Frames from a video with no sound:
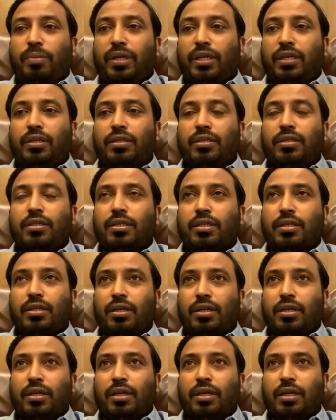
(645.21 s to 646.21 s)
Means
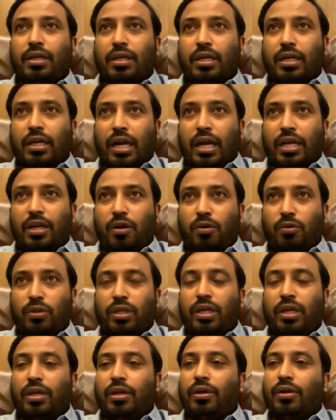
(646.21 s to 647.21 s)
cut down
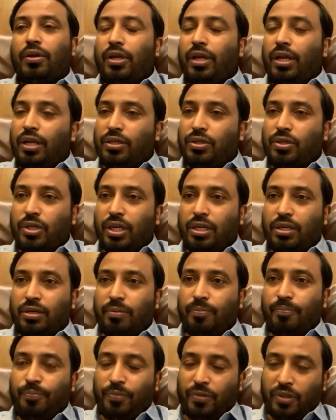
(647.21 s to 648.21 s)
the real estate,
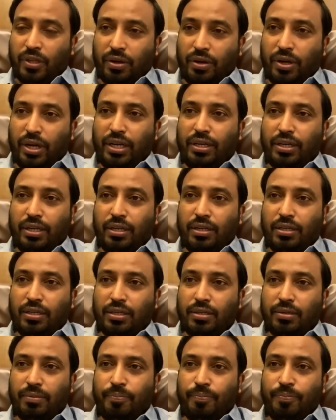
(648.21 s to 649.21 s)

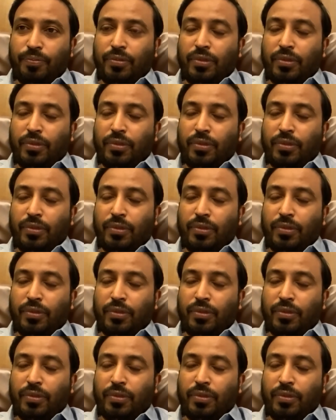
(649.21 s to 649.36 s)
rentals,